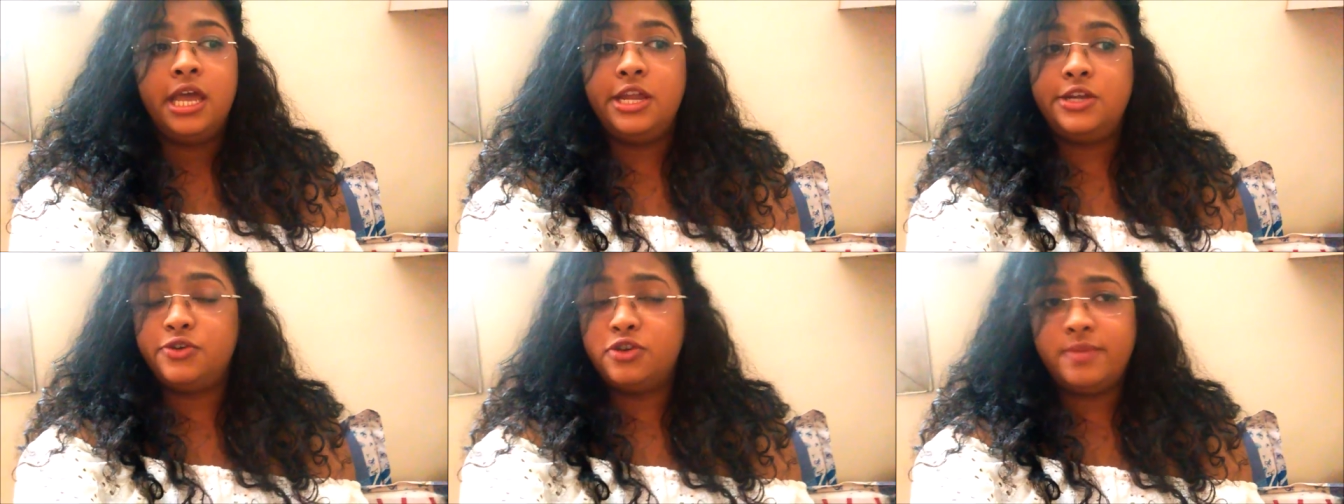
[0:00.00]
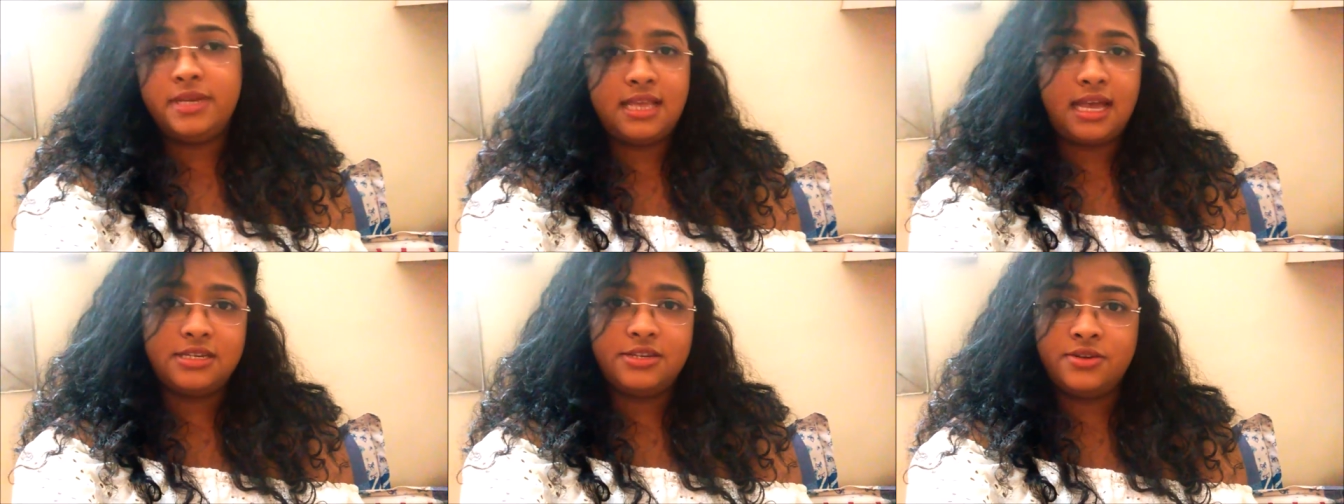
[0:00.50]
He told me
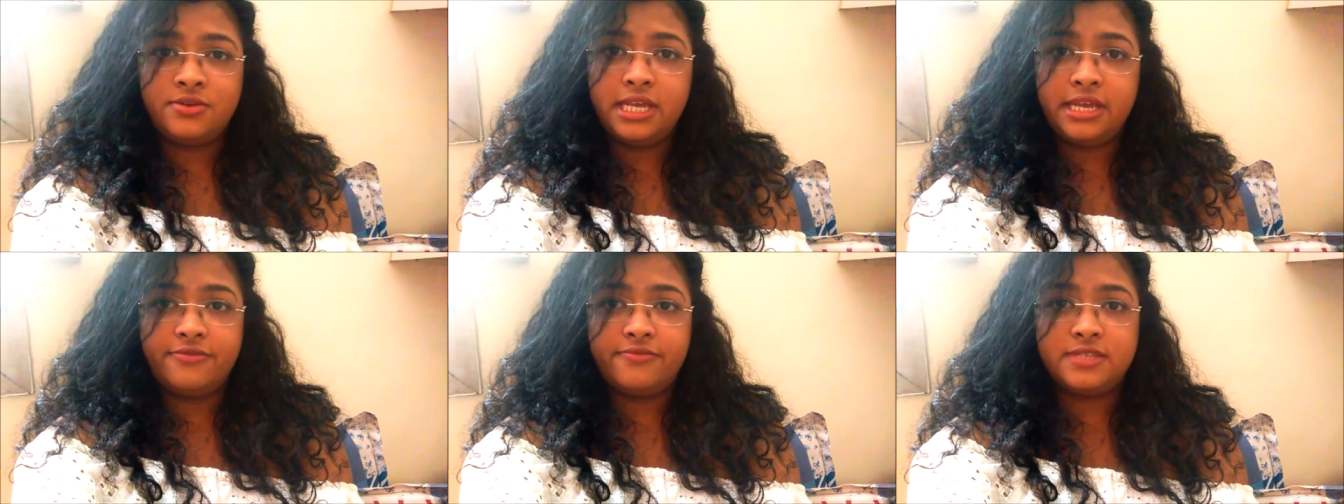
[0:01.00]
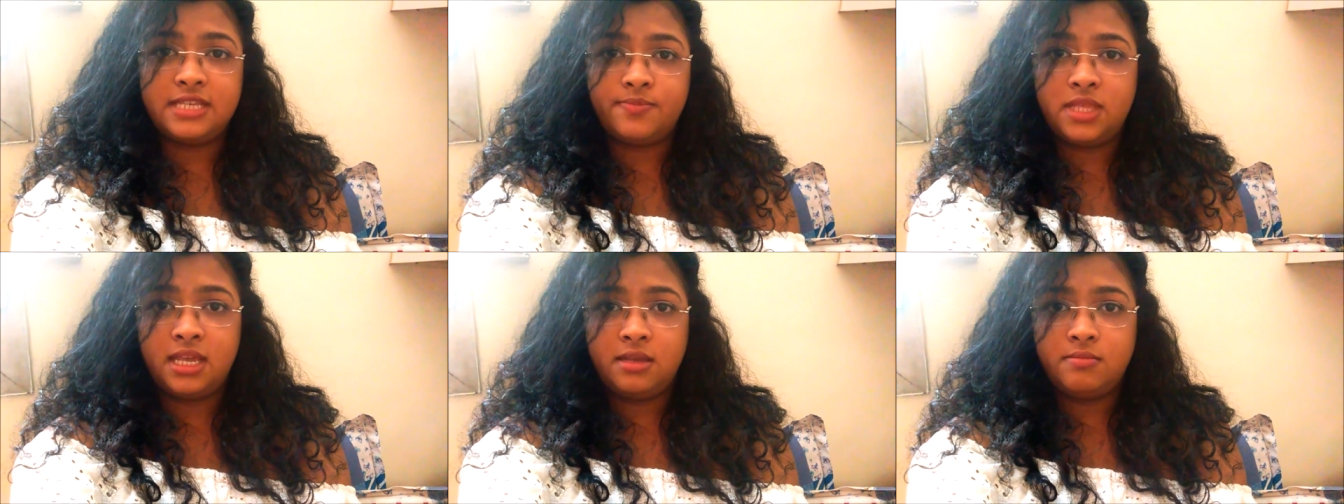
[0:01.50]
that, you know, if
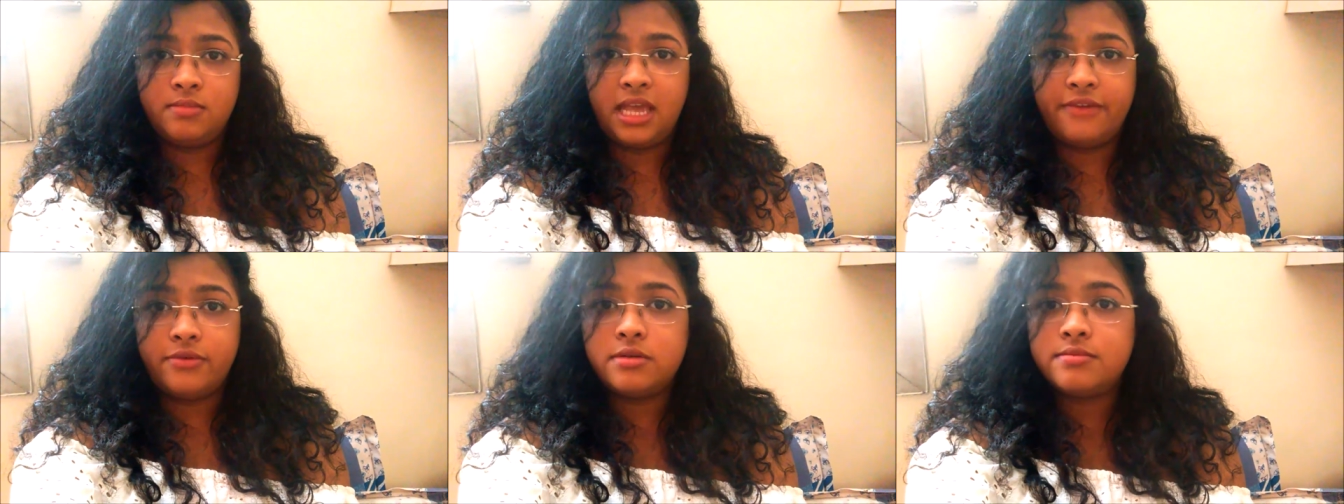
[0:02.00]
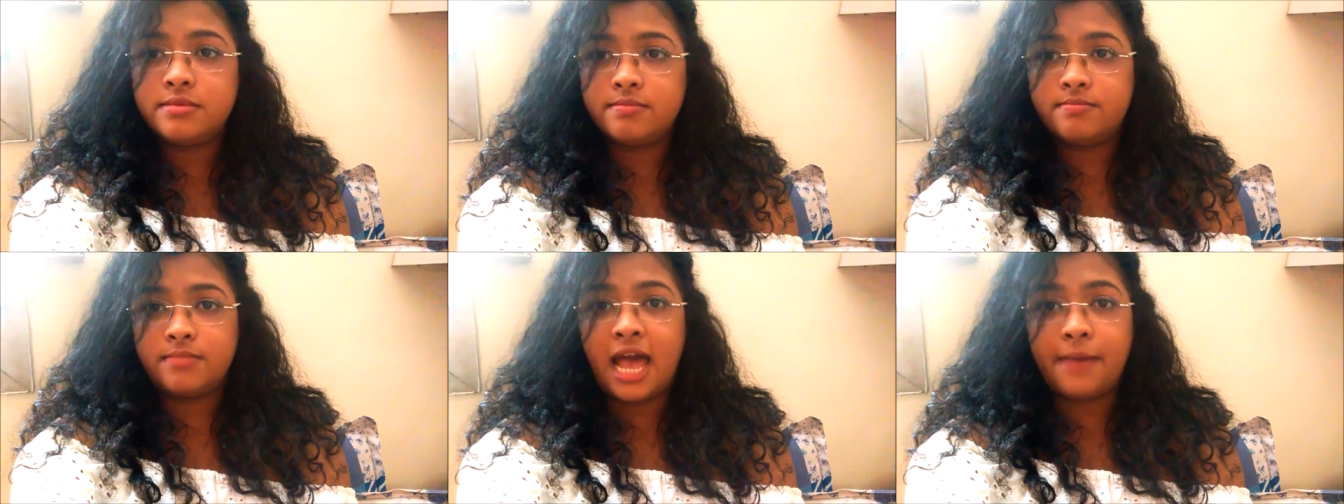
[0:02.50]
something ever
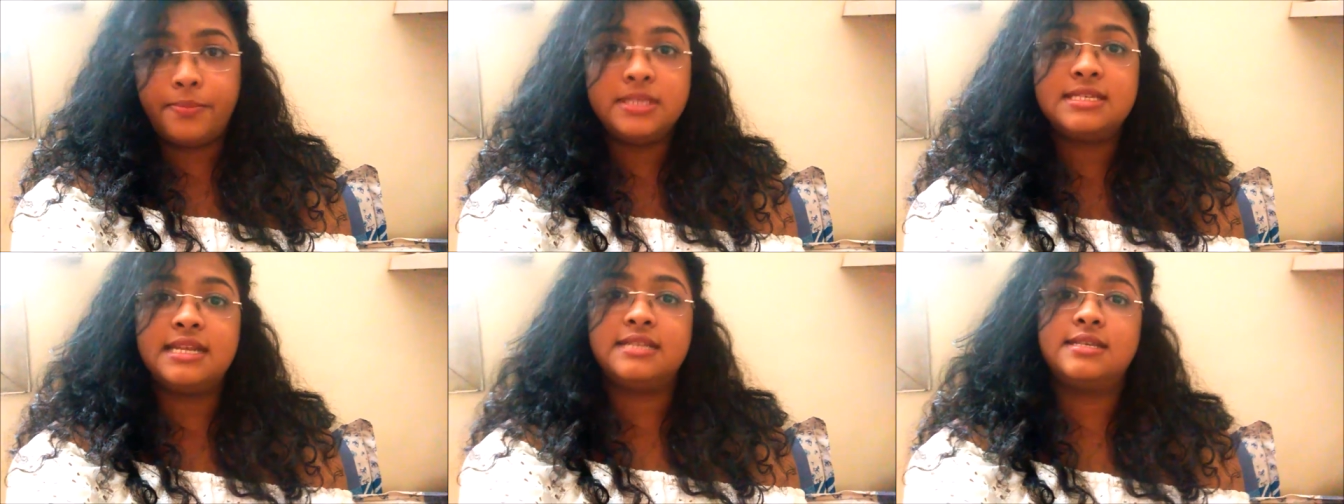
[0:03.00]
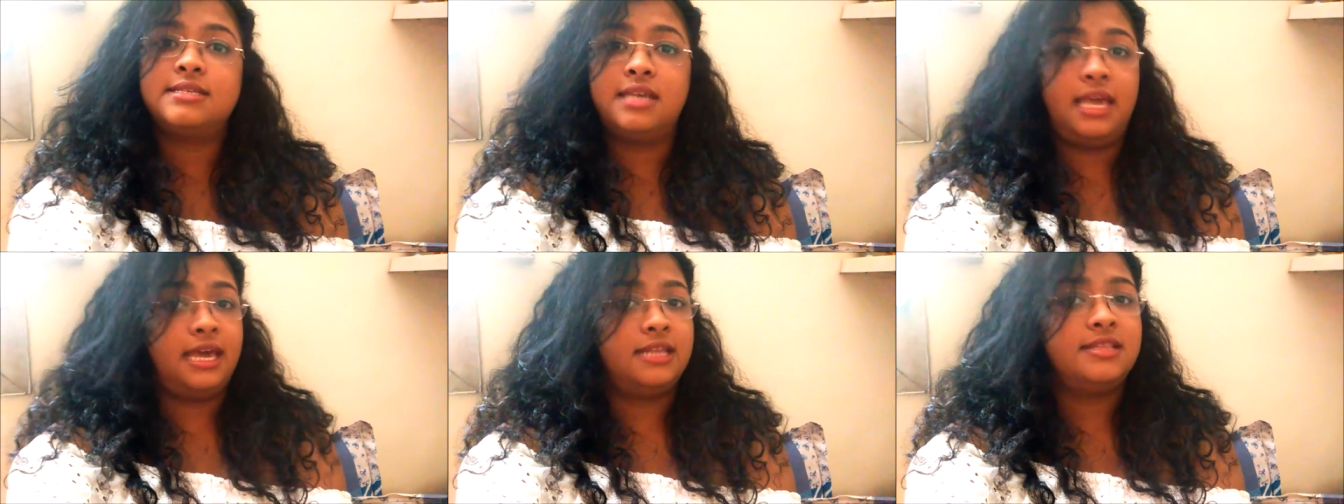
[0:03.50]
happens like this
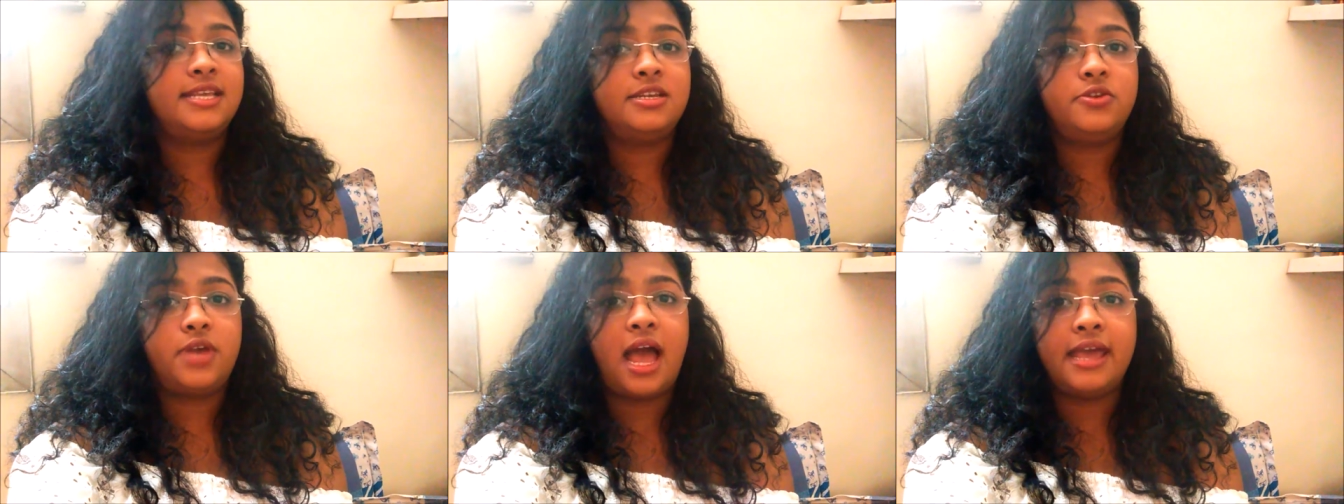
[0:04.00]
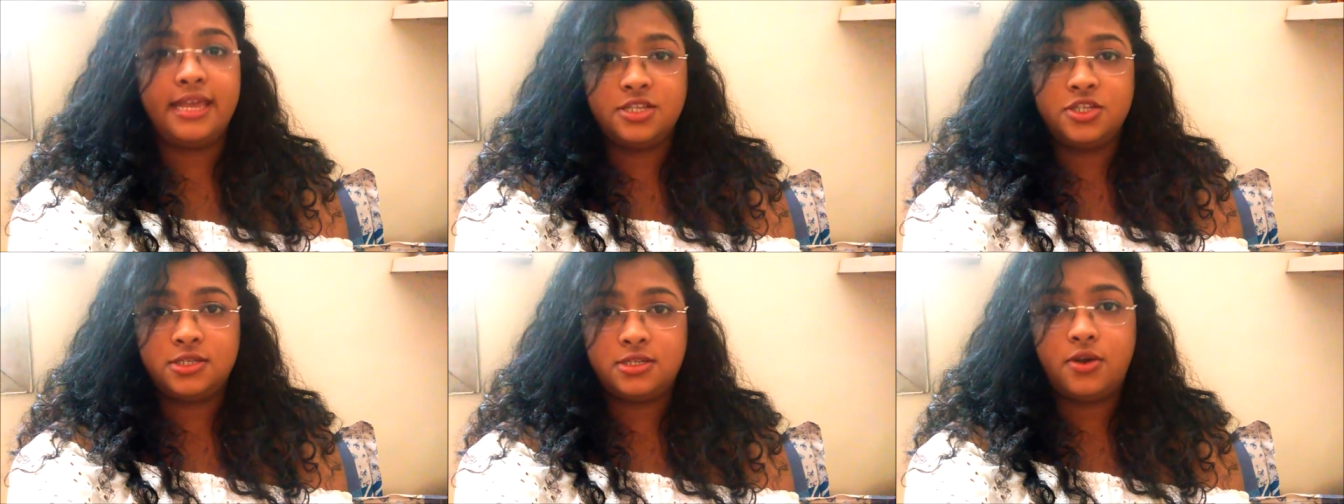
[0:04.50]
again, then I
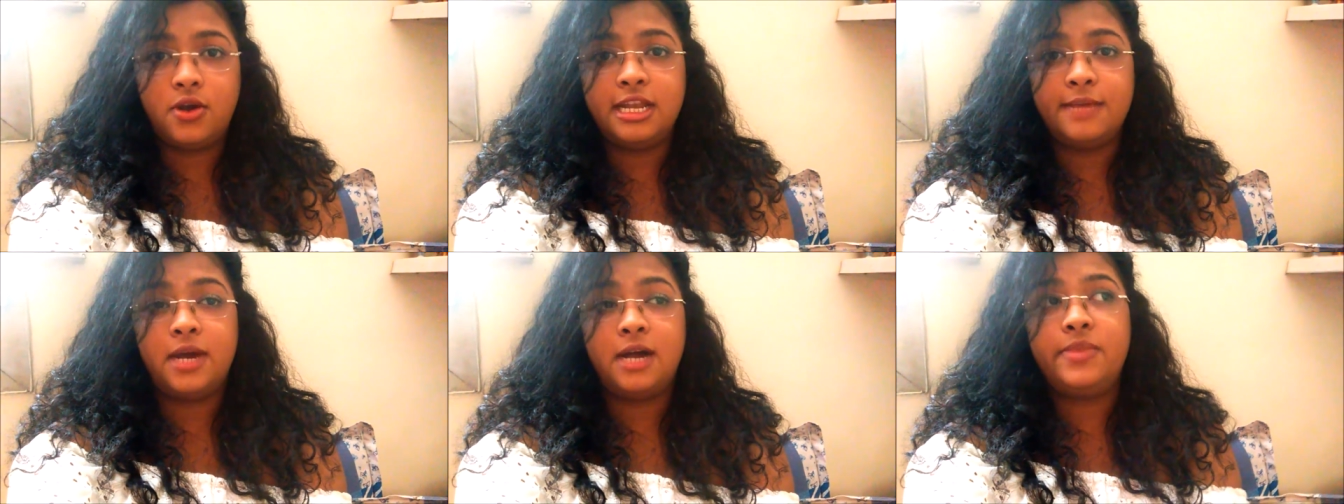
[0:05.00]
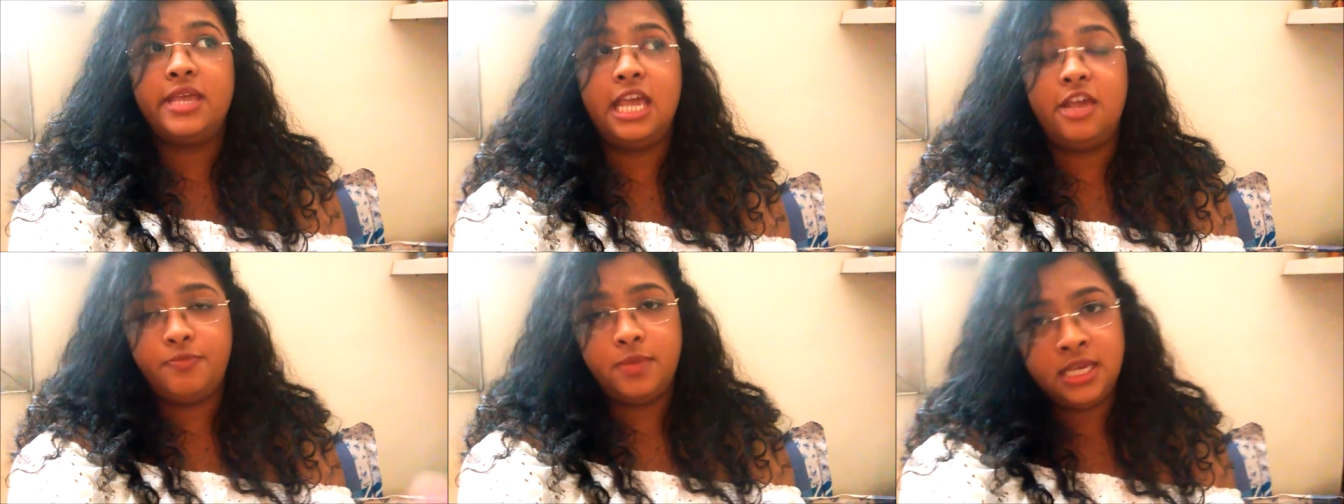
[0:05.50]
can just call him up. They
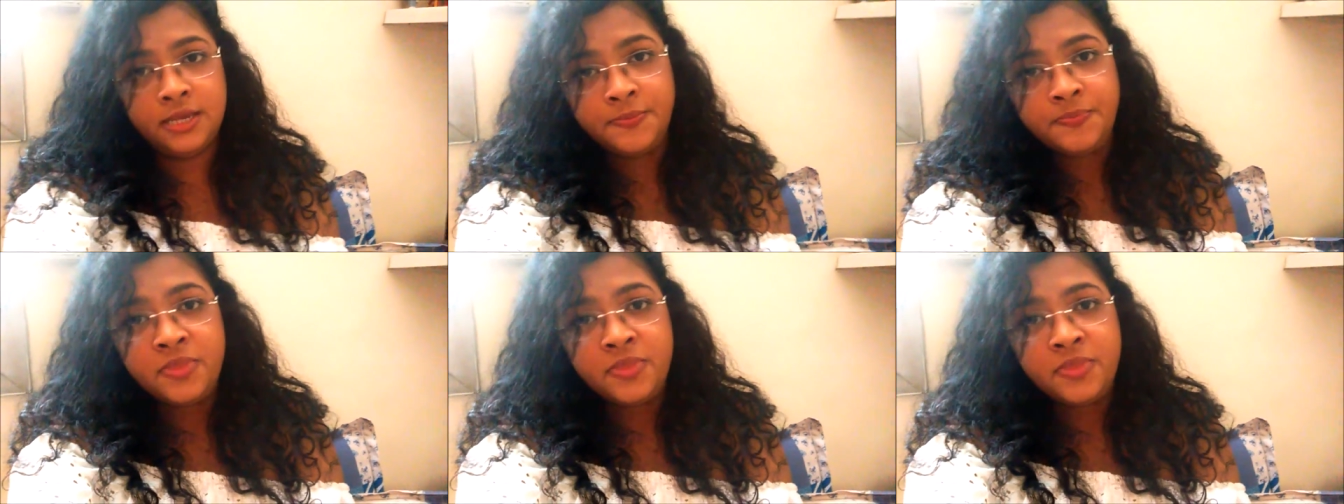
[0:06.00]
gave me